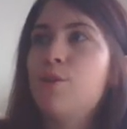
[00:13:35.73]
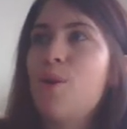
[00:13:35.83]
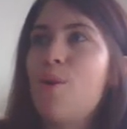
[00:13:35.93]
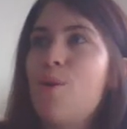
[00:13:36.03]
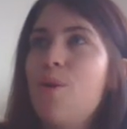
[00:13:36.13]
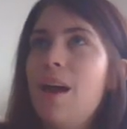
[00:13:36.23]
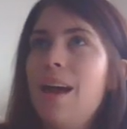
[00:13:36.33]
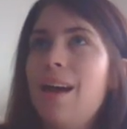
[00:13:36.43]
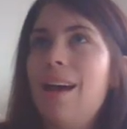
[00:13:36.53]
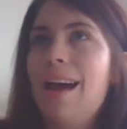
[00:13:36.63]
So
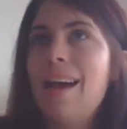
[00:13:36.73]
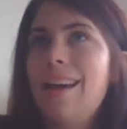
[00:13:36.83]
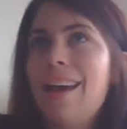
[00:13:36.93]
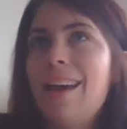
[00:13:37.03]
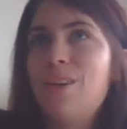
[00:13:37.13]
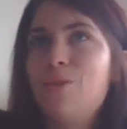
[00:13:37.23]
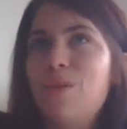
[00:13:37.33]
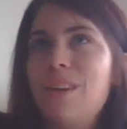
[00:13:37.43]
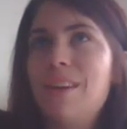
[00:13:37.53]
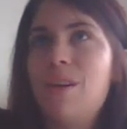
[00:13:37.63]
I, I
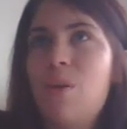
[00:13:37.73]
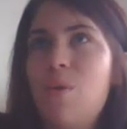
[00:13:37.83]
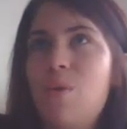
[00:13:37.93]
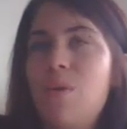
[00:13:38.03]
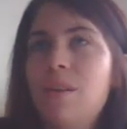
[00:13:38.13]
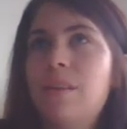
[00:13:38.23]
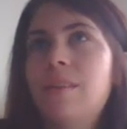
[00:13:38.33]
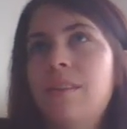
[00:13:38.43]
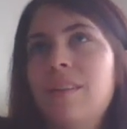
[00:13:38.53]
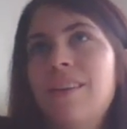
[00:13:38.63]
don't really know.
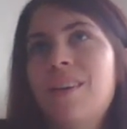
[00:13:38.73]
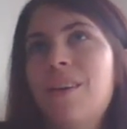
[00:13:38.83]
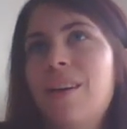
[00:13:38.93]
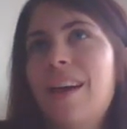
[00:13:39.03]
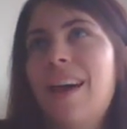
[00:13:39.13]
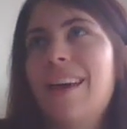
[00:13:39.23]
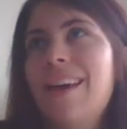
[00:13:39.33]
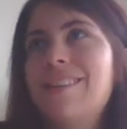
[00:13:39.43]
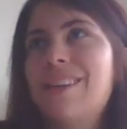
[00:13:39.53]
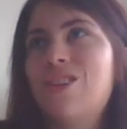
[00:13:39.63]

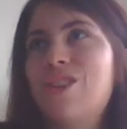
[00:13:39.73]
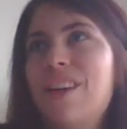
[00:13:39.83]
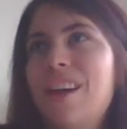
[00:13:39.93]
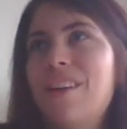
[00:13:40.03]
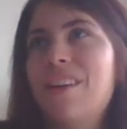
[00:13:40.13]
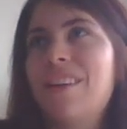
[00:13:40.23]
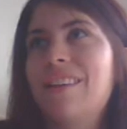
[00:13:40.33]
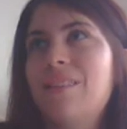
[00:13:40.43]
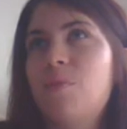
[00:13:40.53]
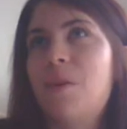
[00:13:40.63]
I guess I just kind
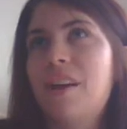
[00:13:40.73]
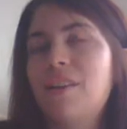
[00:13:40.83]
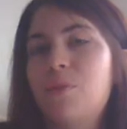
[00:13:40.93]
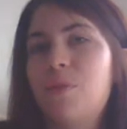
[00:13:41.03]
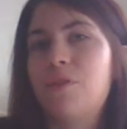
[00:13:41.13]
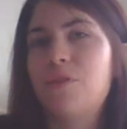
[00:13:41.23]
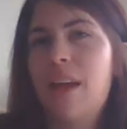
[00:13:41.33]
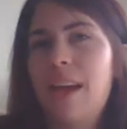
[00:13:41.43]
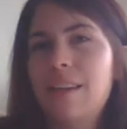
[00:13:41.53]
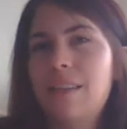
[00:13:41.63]
of wanted to
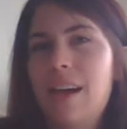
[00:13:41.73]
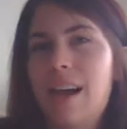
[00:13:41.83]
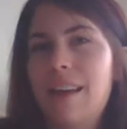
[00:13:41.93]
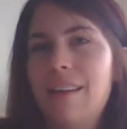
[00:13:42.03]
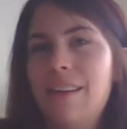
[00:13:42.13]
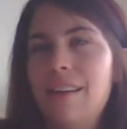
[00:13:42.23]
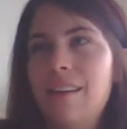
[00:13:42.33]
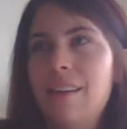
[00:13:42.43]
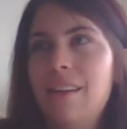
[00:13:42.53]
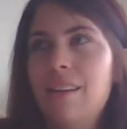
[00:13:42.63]
reflect on
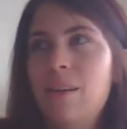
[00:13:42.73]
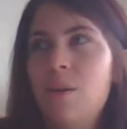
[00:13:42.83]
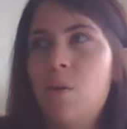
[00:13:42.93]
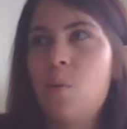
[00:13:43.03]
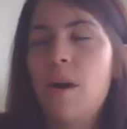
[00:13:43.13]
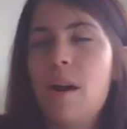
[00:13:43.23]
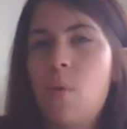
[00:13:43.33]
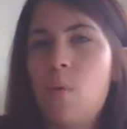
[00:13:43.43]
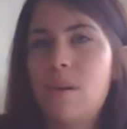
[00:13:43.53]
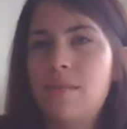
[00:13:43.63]

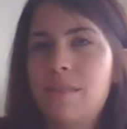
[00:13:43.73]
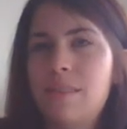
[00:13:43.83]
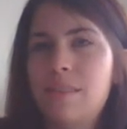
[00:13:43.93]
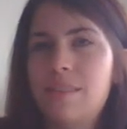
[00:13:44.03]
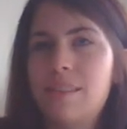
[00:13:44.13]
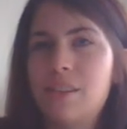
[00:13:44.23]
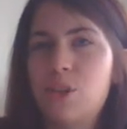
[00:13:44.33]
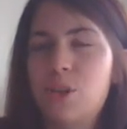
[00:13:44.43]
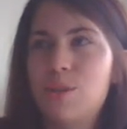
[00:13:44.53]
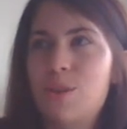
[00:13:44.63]
where I was
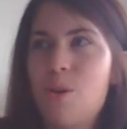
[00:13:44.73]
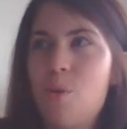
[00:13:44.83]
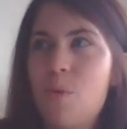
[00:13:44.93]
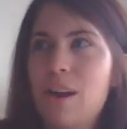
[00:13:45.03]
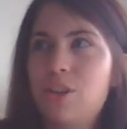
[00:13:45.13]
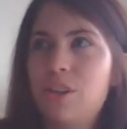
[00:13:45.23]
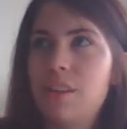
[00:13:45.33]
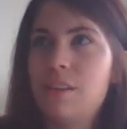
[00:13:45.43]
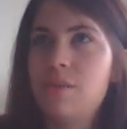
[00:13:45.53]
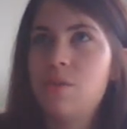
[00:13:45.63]
six years ago
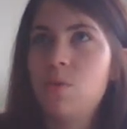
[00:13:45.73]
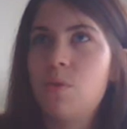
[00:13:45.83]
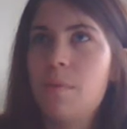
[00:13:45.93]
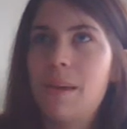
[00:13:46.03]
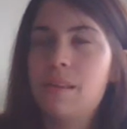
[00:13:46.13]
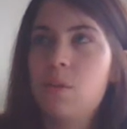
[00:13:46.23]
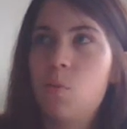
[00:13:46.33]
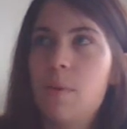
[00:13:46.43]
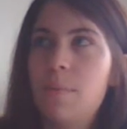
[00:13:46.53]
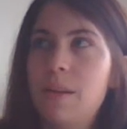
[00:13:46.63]
watching these two
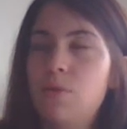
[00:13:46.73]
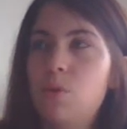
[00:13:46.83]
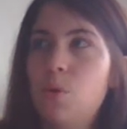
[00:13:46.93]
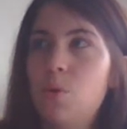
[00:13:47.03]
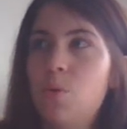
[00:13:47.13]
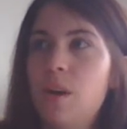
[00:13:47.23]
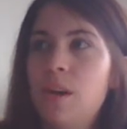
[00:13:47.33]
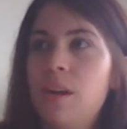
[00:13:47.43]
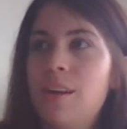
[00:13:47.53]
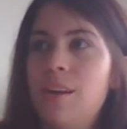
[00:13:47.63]
amazing women, to